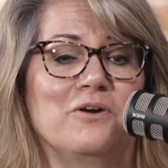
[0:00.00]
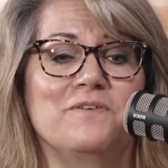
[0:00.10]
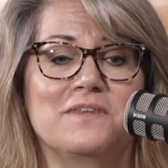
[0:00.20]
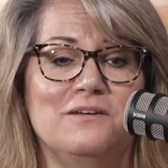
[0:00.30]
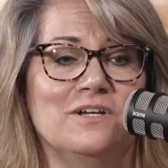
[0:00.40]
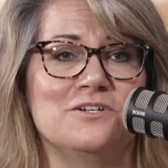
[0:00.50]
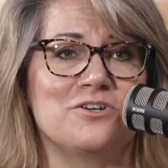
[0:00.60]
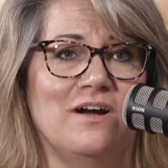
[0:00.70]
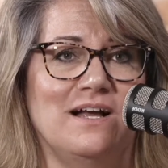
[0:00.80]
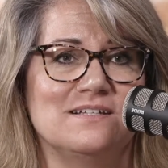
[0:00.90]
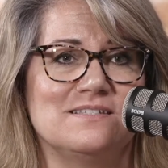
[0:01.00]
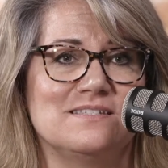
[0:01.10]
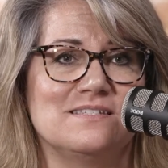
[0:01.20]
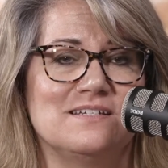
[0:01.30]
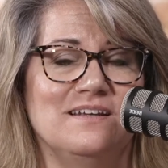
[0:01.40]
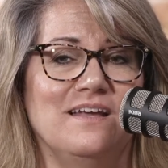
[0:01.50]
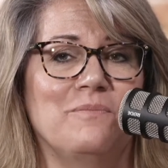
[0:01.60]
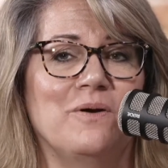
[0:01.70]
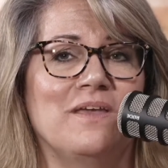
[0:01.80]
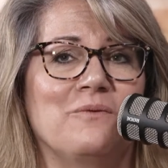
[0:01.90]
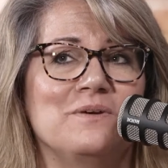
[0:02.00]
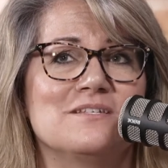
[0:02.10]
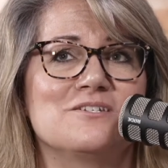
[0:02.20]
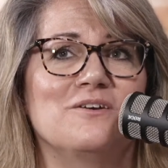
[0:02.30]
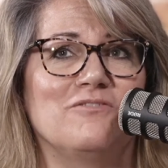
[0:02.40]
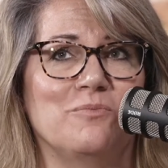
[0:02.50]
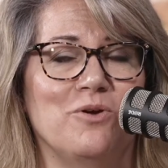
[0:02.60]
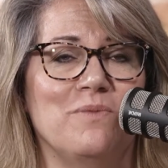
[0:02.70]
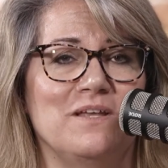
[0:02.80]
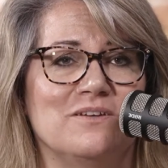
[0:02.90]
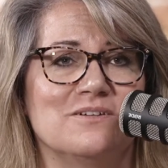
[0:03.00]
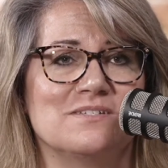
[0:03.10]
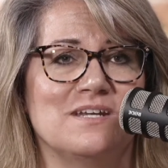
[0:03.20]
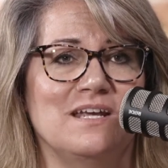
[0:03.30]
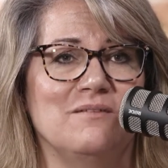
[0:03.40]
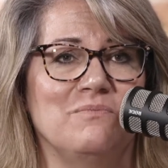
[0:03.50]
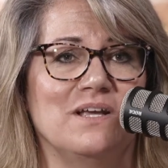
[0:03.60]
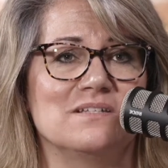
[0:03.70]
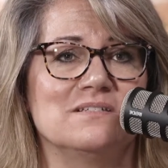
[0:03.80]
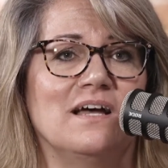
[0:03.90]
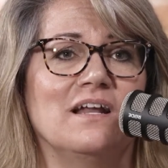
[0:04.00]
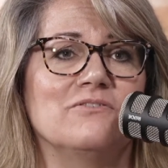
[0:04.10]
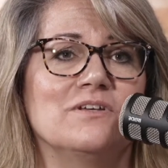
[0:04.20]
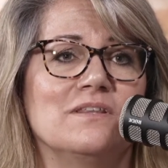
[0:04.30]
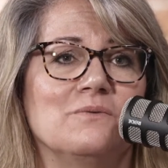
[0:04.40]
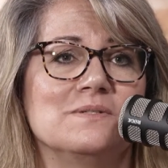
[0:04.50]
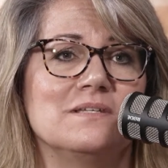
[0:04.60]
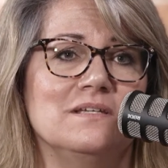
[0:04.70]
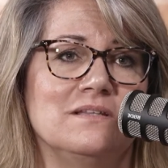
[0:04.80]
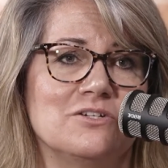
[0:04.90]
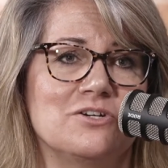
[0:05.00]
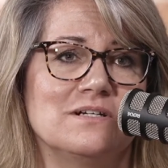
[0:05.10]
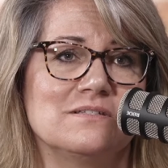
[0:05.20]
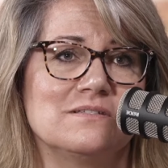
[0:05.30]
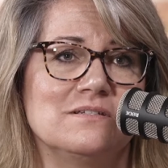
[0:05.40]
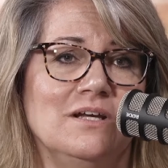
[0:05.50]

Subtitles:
perfectly written trust, but yet we still have to probate their estate because not everything was in the trust.